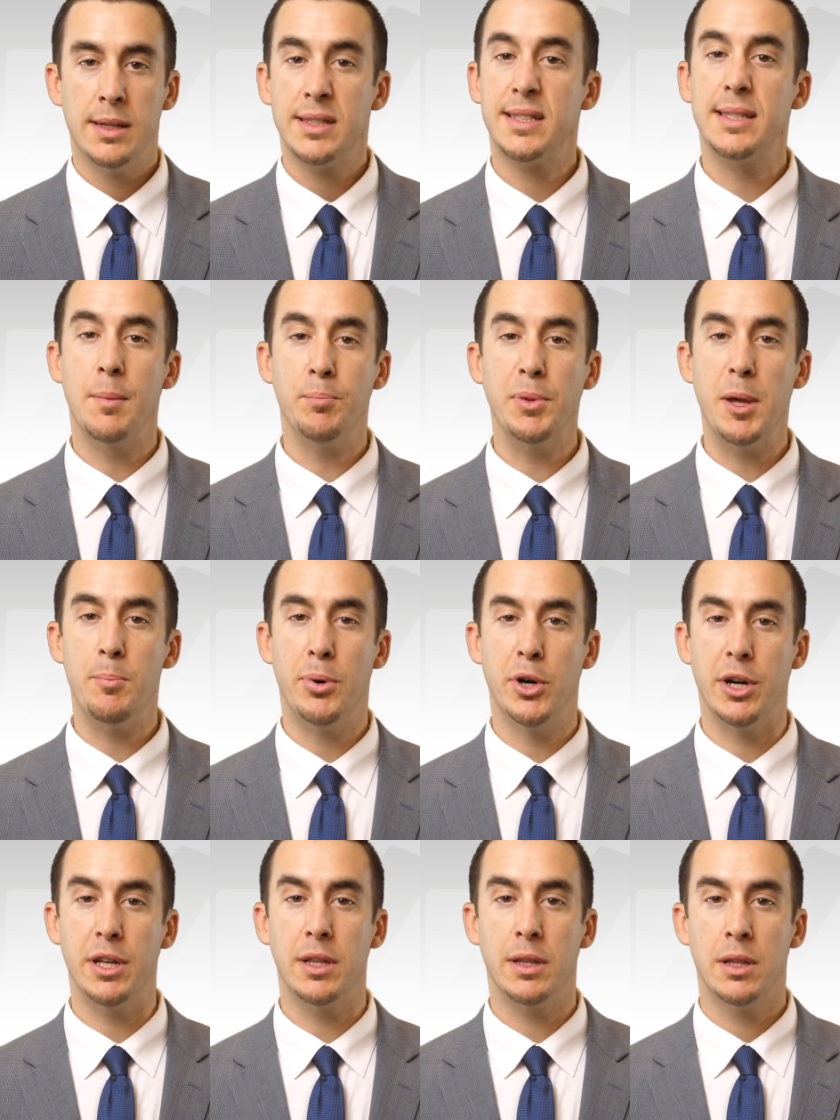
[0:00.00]
Simply
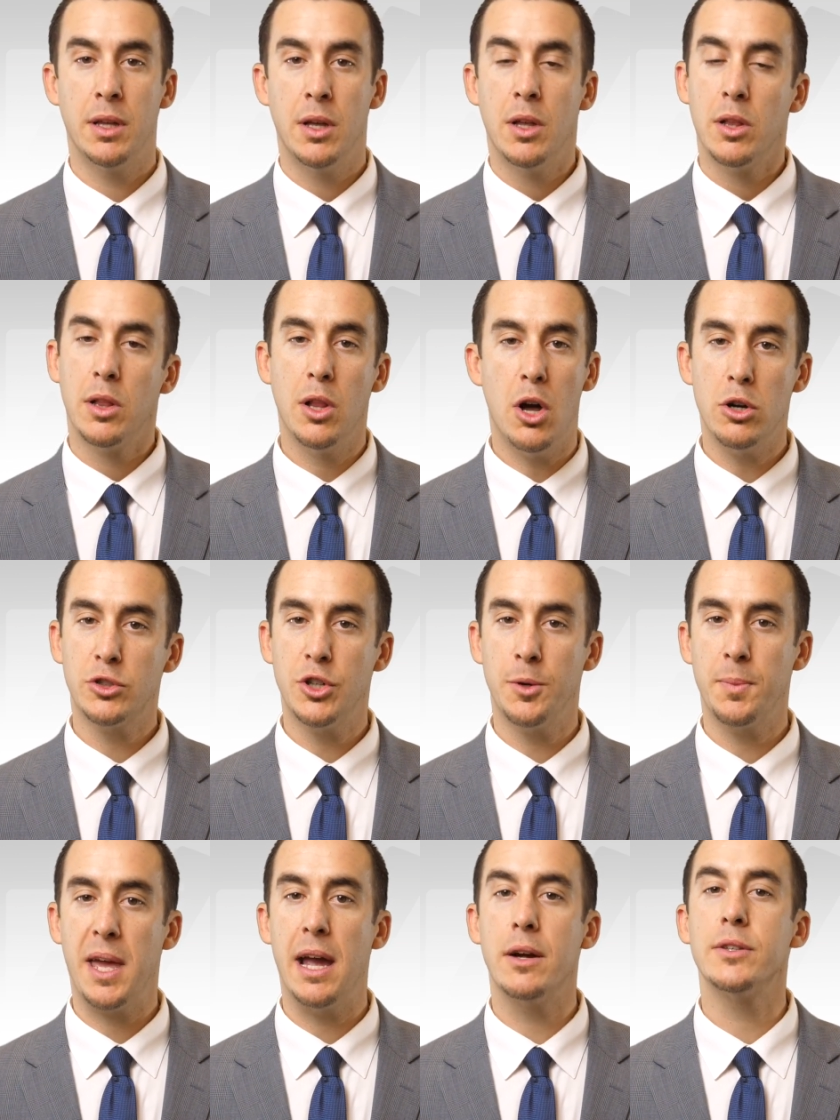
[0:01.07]
put,
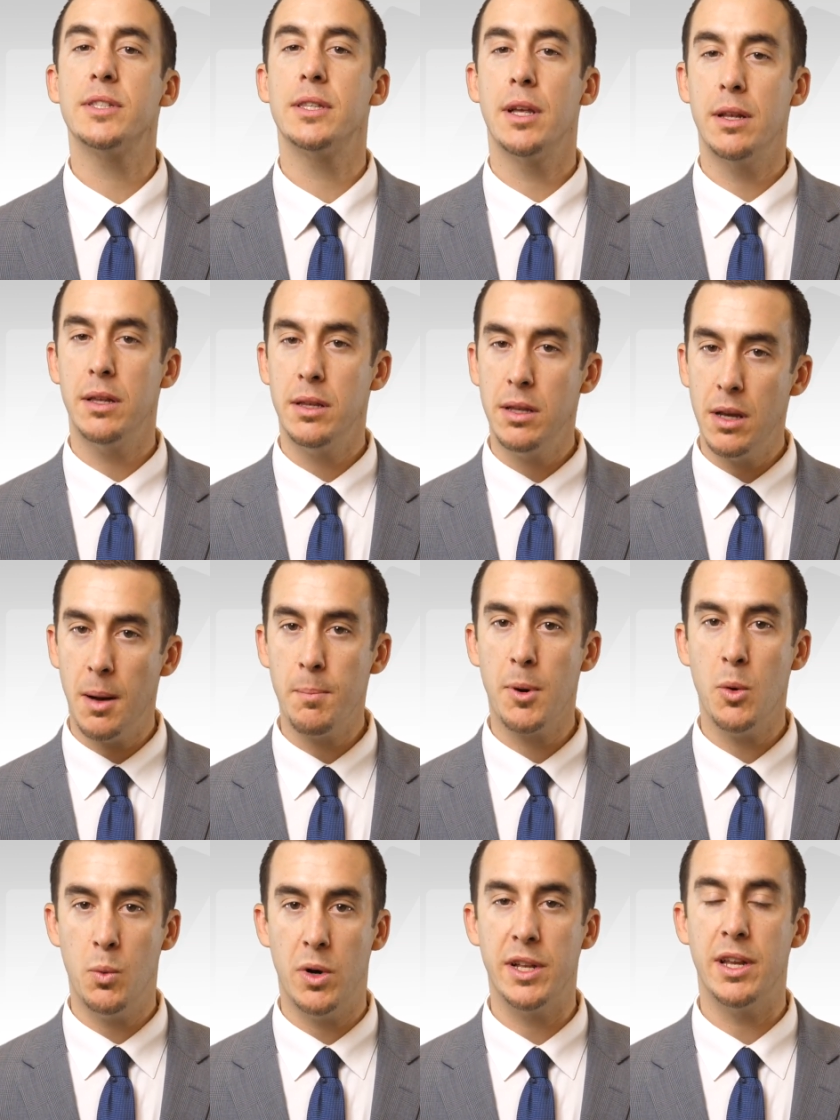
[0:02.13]
long-term care is the
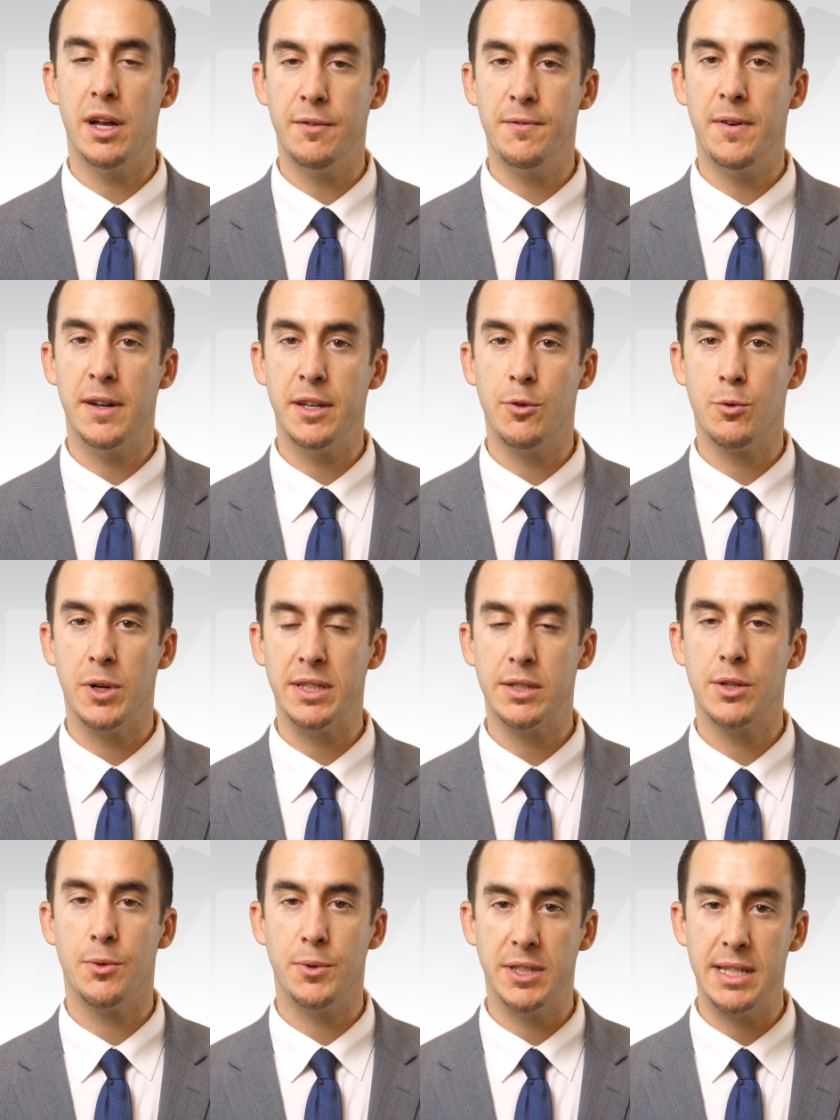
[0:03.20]
number one unfunded
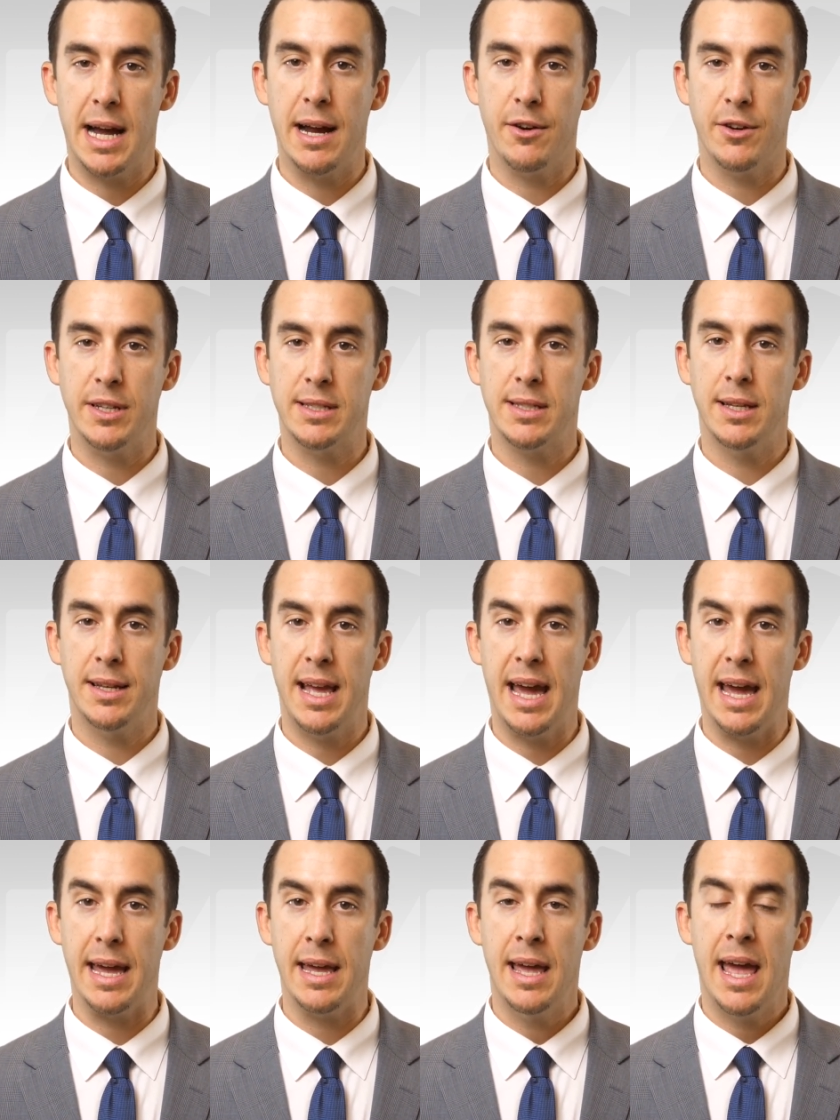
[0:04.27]
risk to retirees
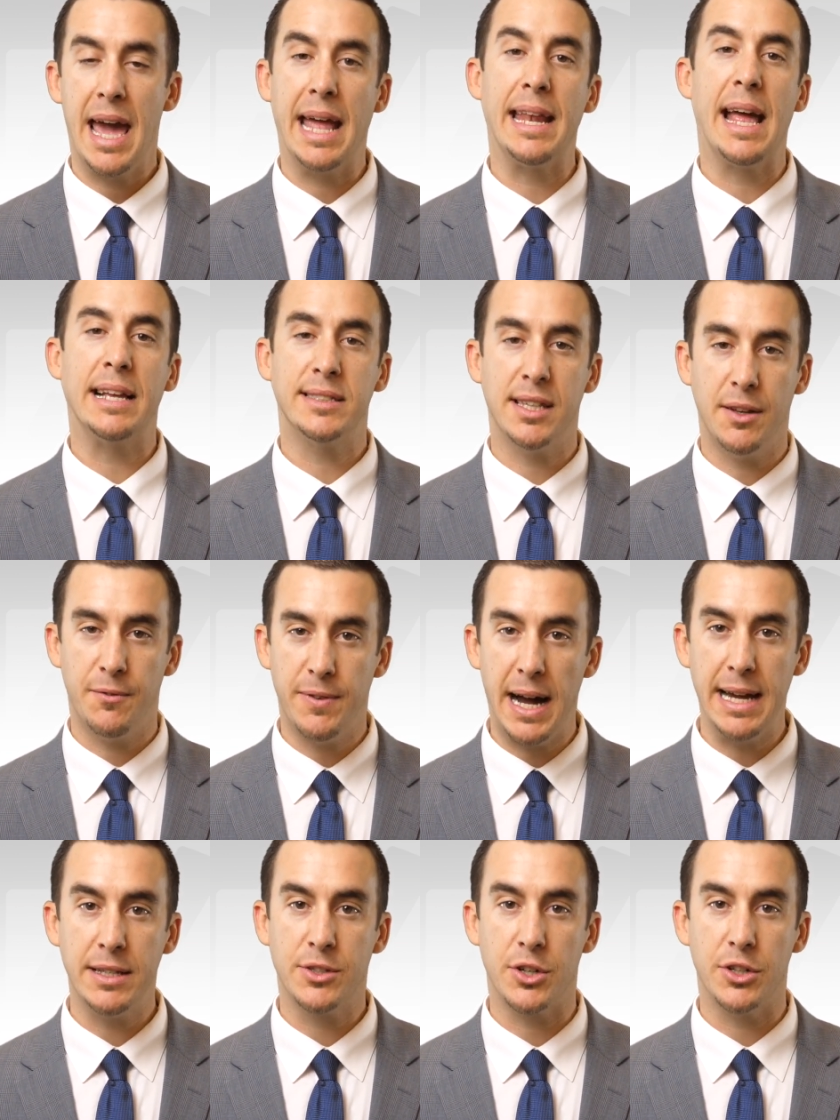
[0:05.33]
today, and as
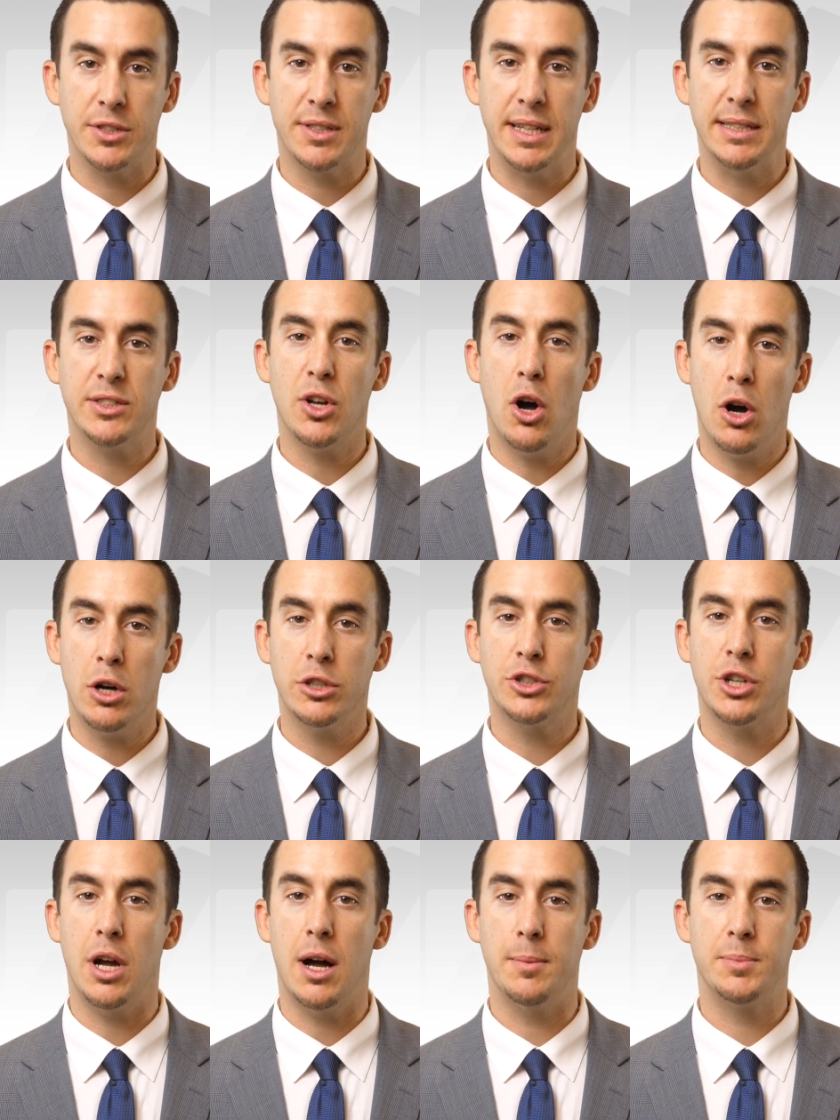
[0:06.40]
advisors, it's our
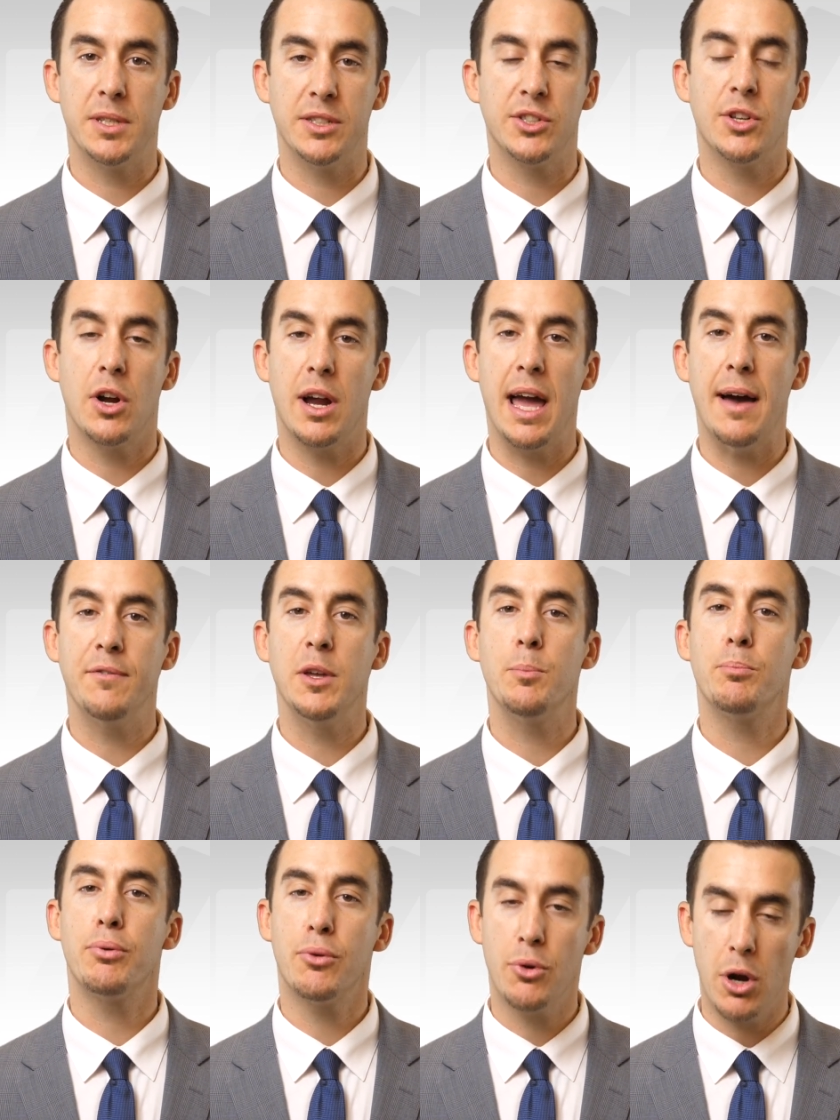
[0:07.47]
job to start
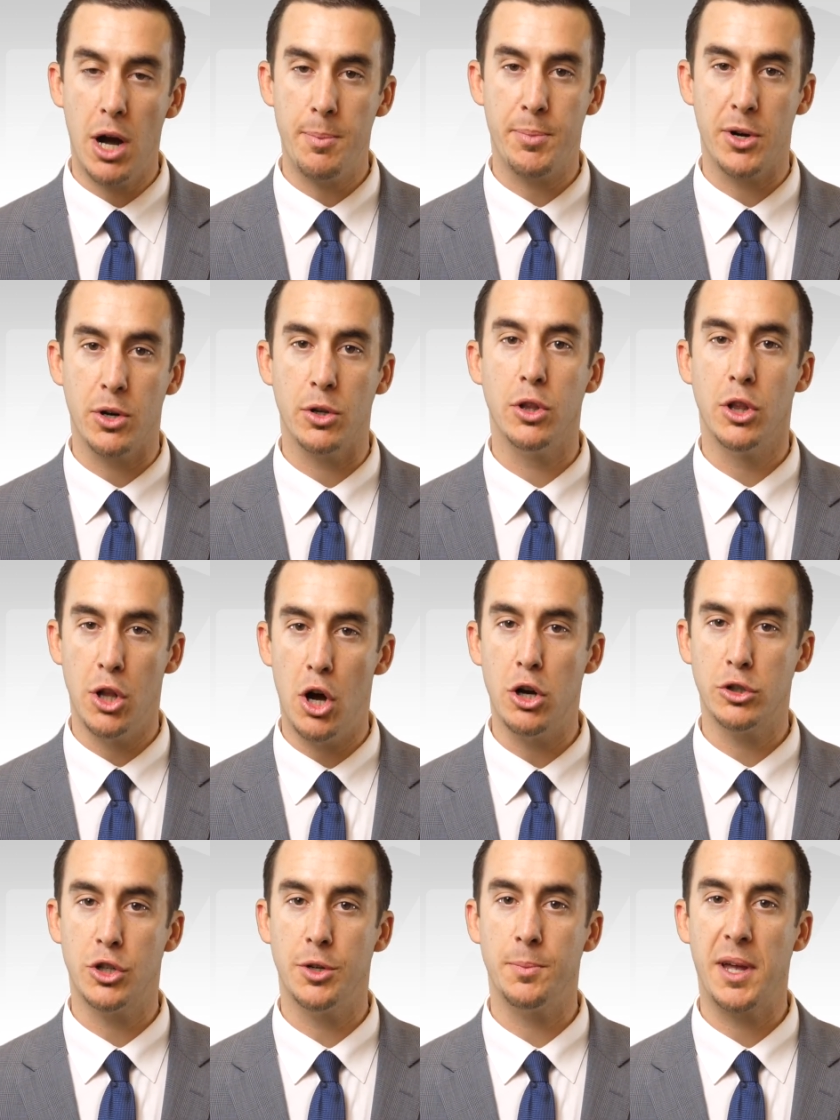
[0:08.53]
having proper
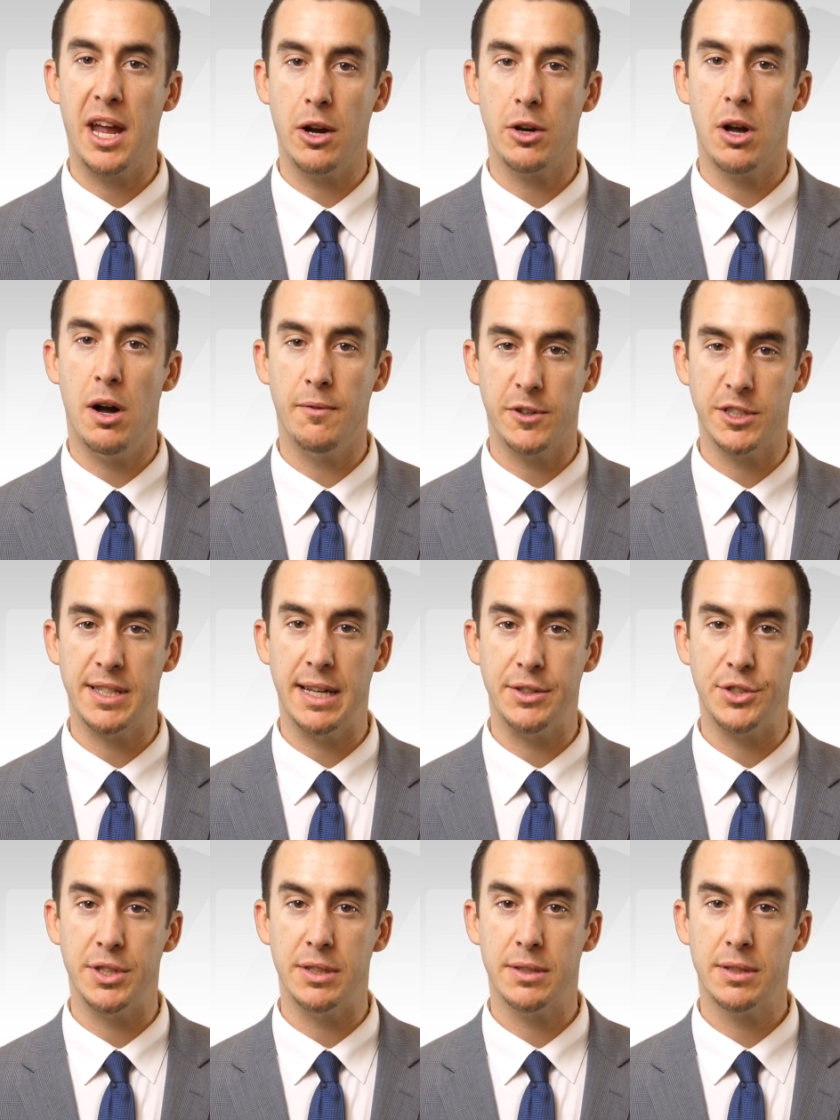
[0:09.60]
long-term care
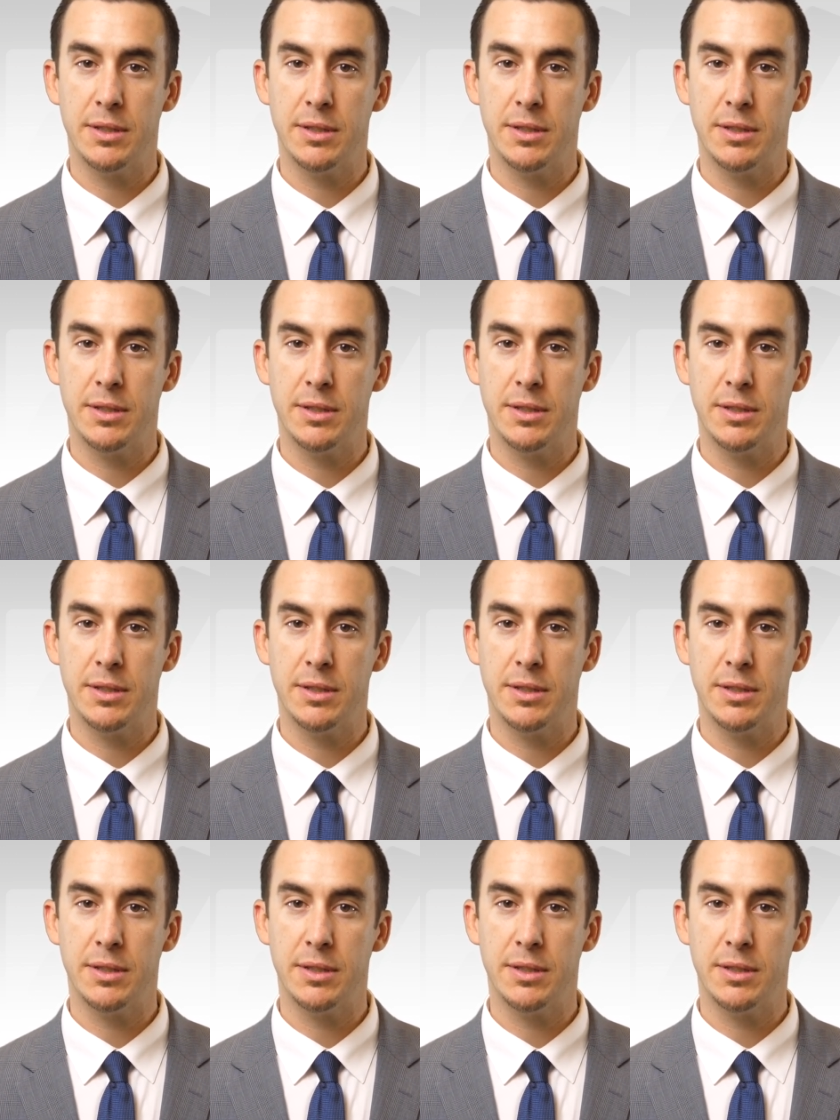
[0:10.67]
conversations.